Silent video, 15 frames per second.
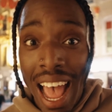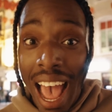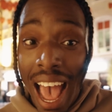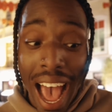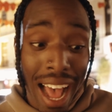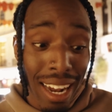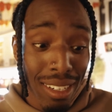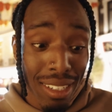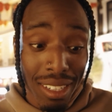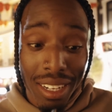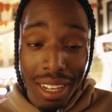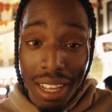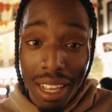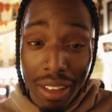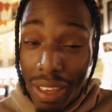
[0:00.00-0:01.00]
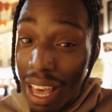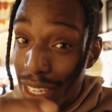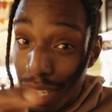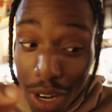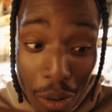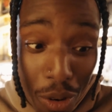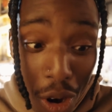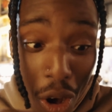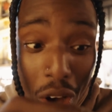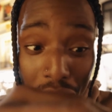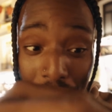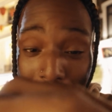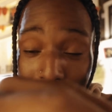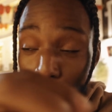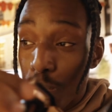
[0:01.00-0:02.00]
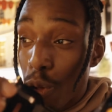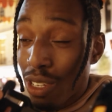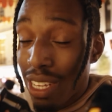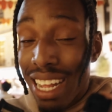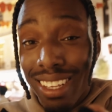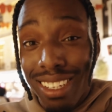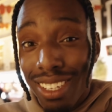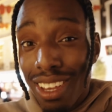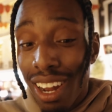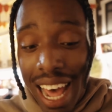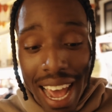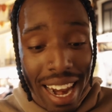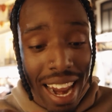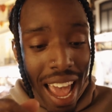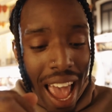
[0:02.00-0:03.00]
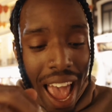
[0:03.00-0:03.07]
And in case you don't know, if I expose that to sunlight,